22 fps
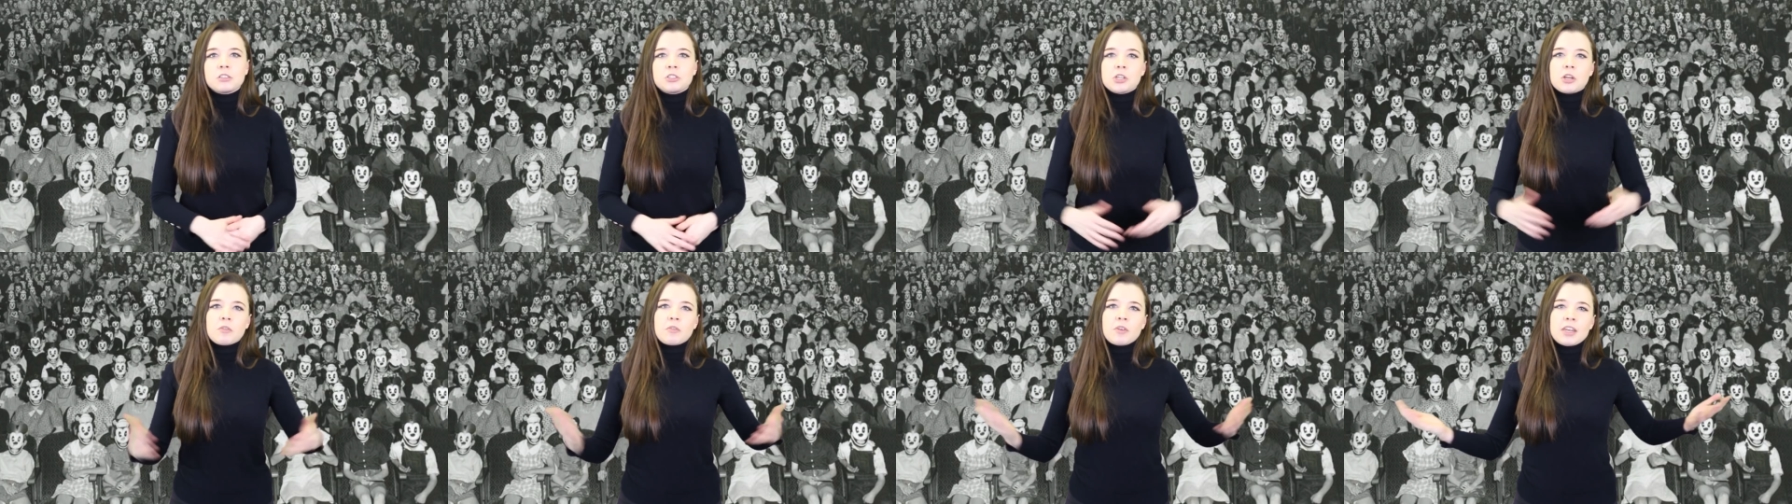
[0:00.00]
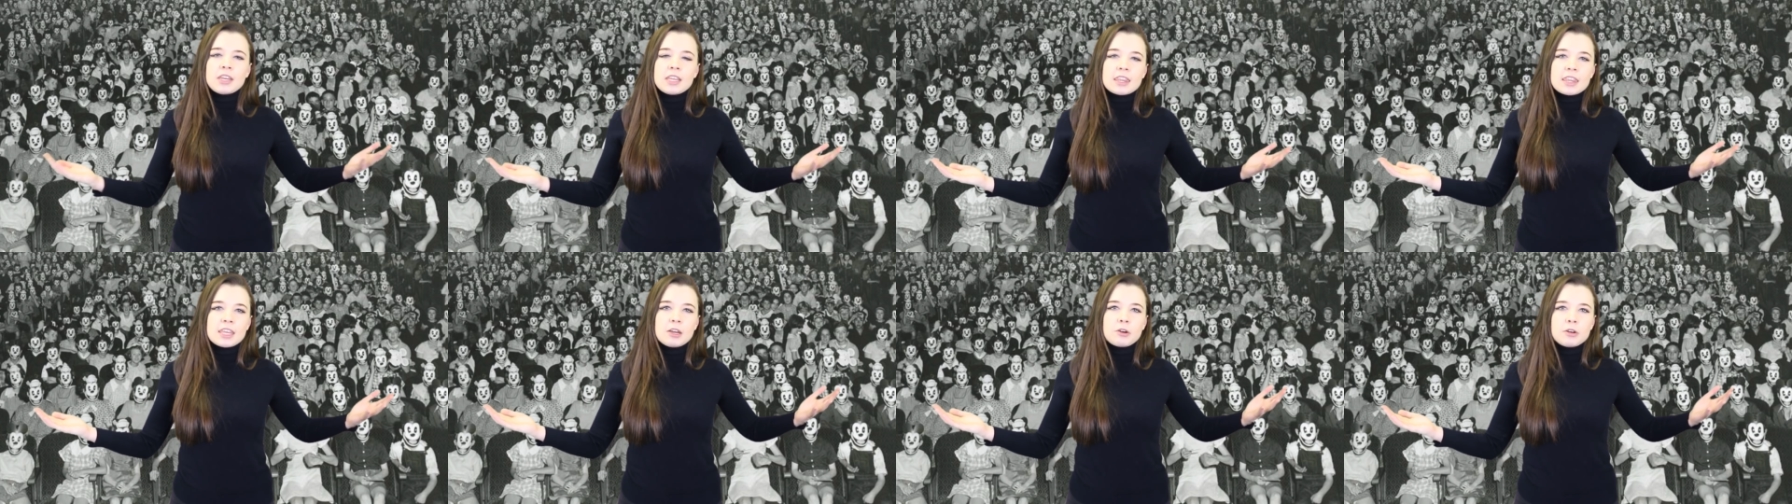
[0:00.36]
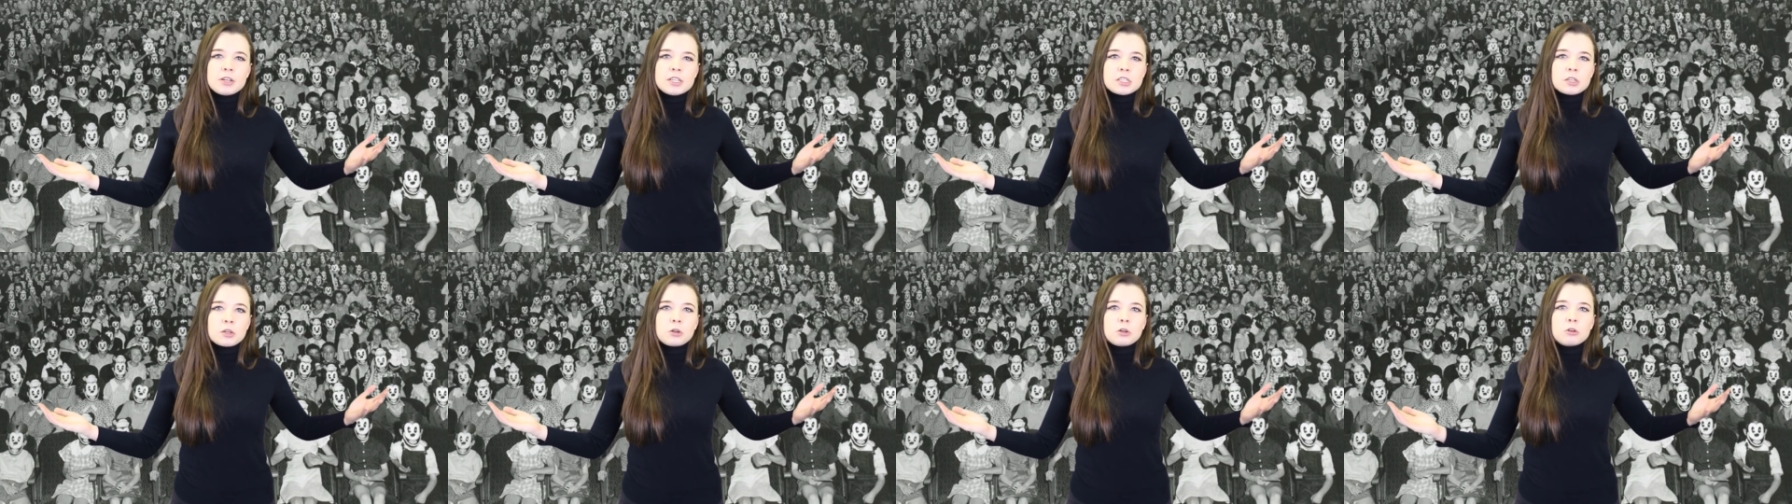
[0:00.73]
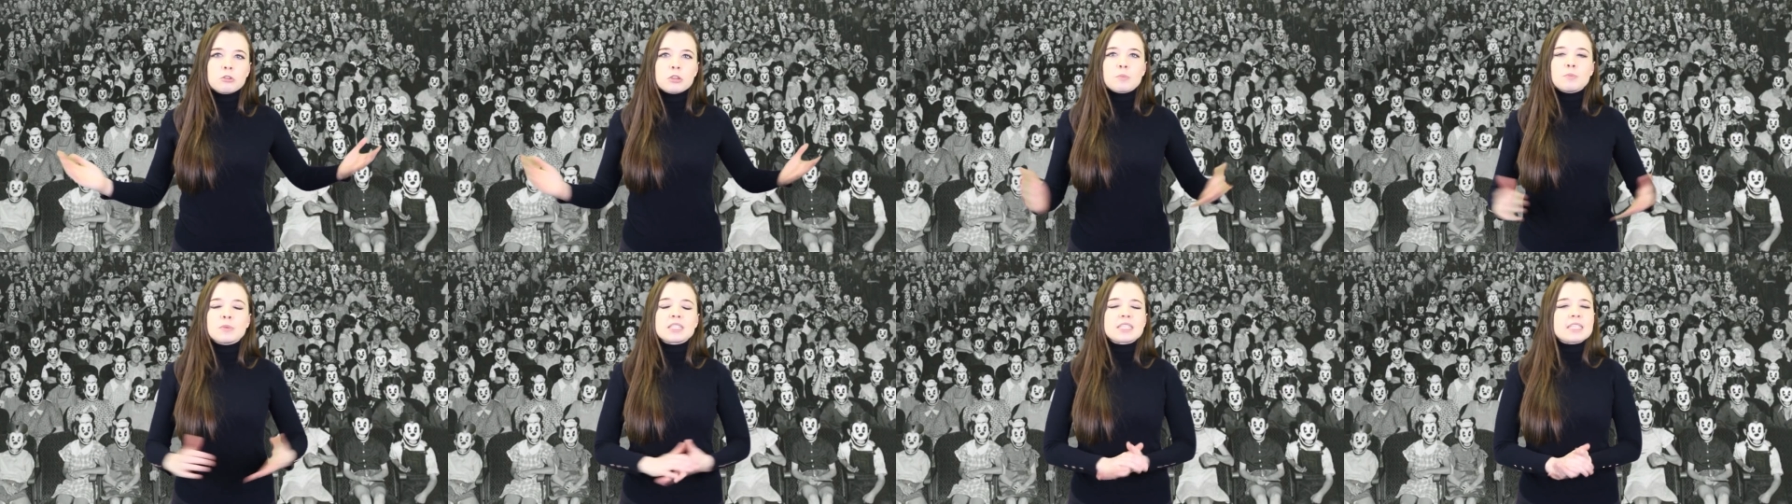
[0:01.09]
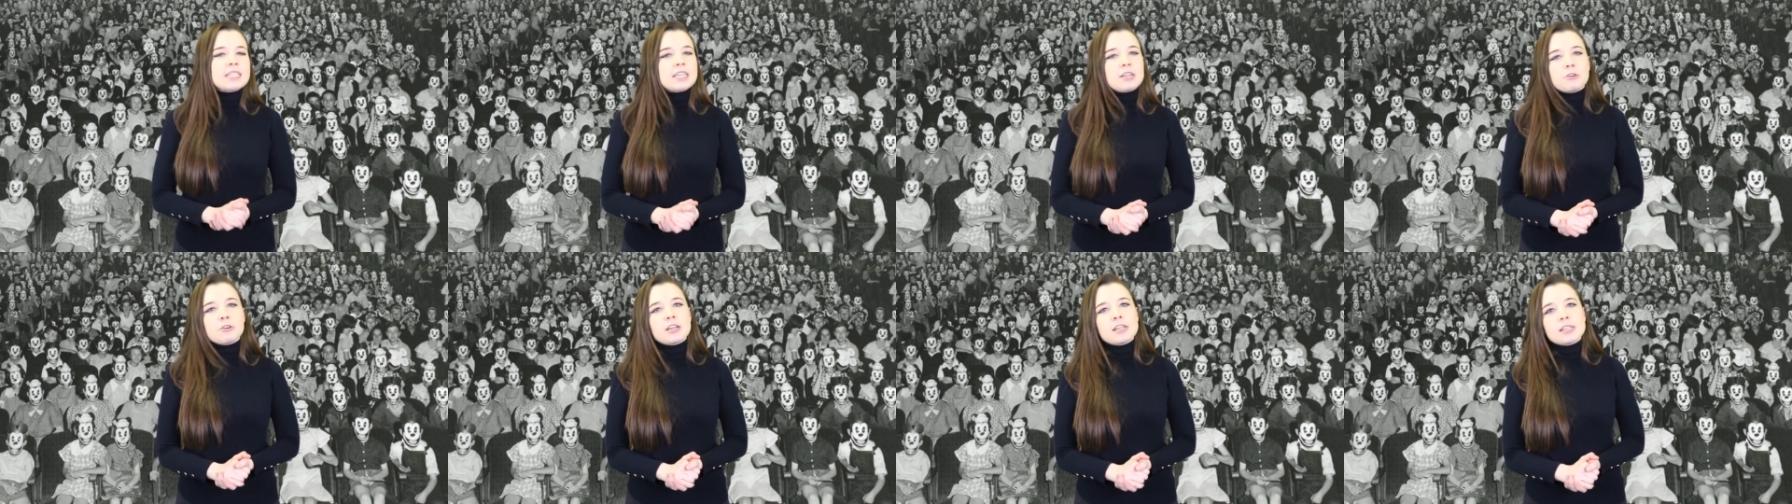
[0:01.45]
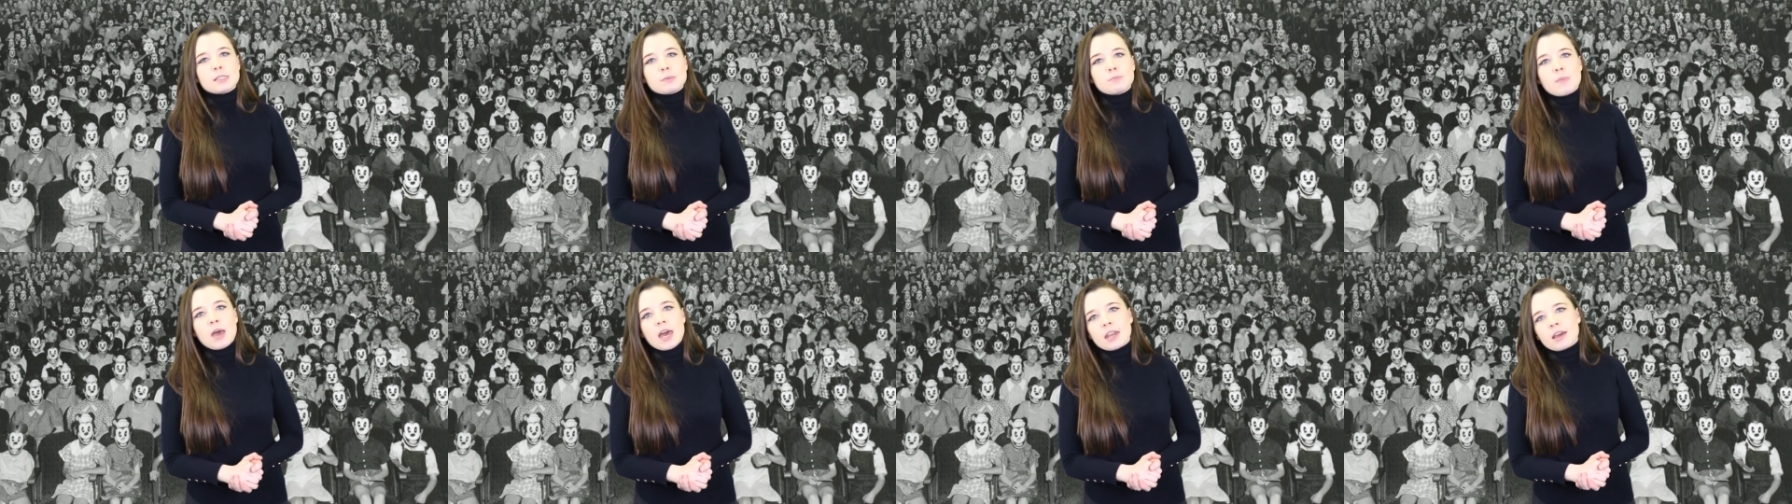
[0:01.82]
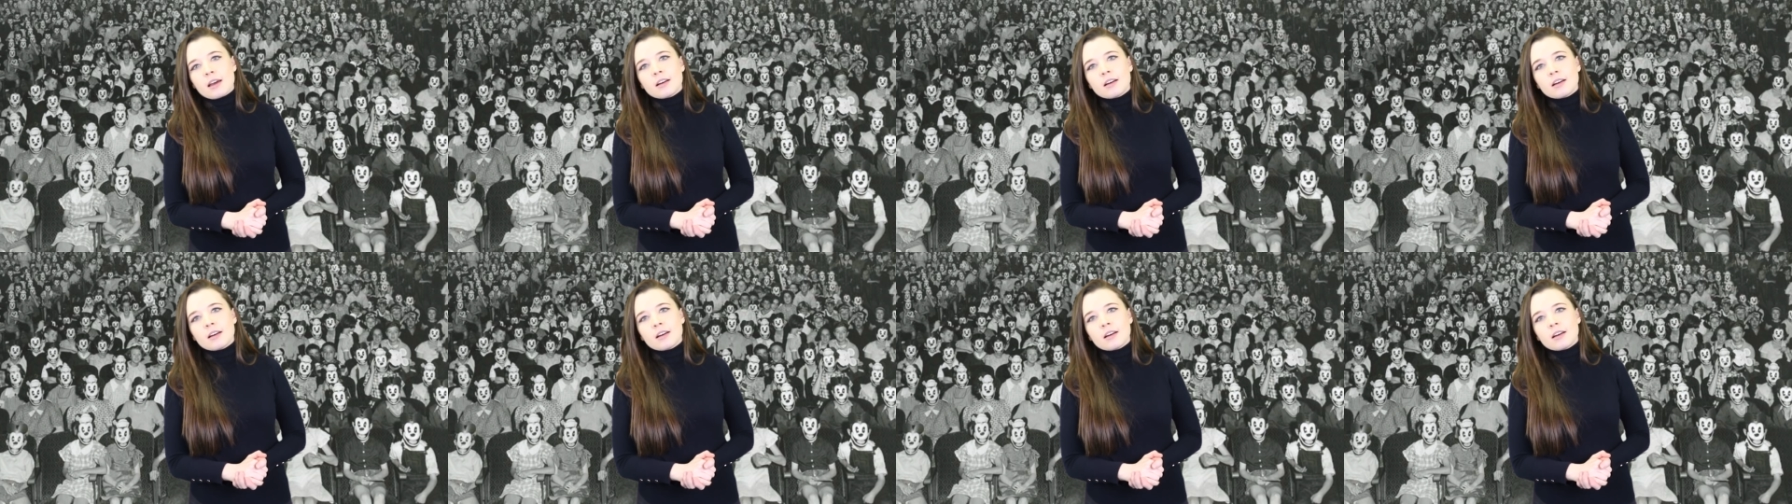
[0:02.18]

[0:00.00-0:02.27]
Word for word: Do you have any theories on who the mysterious men